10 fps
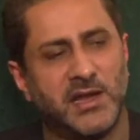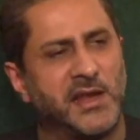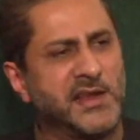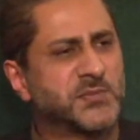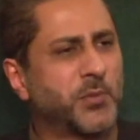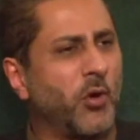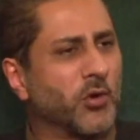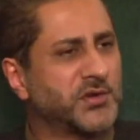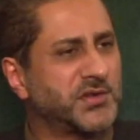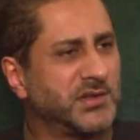He is
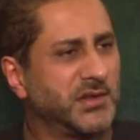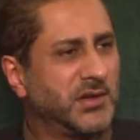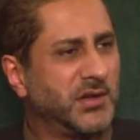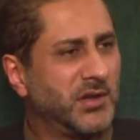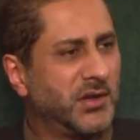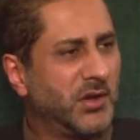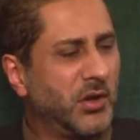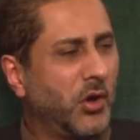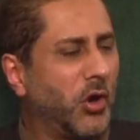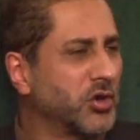brought
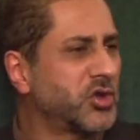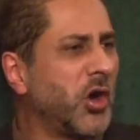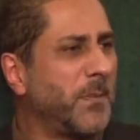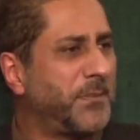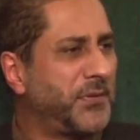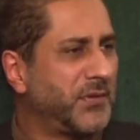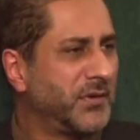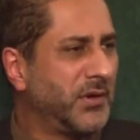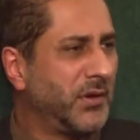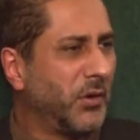on top
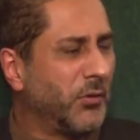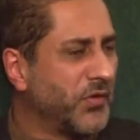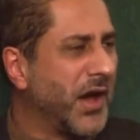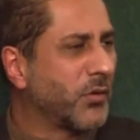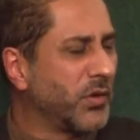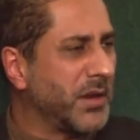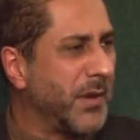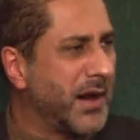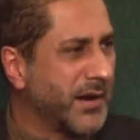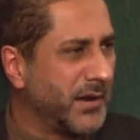of Darul
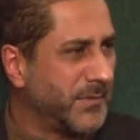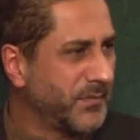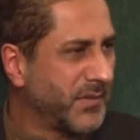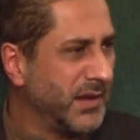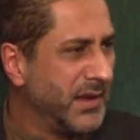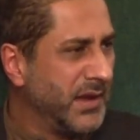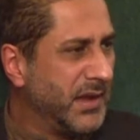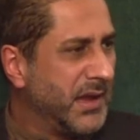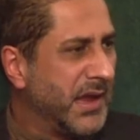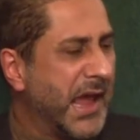Imara
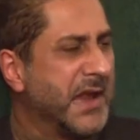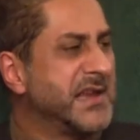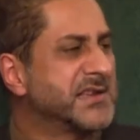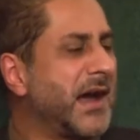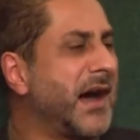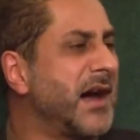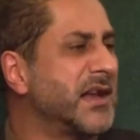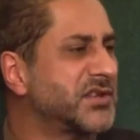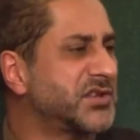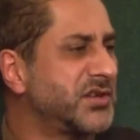and he is
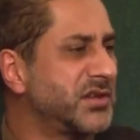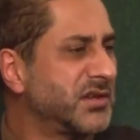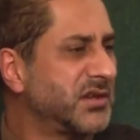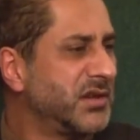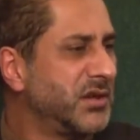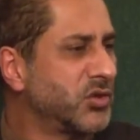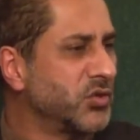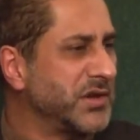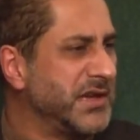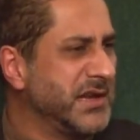asked
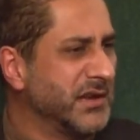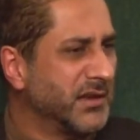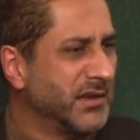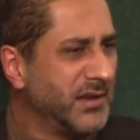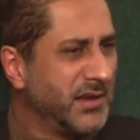to kneel.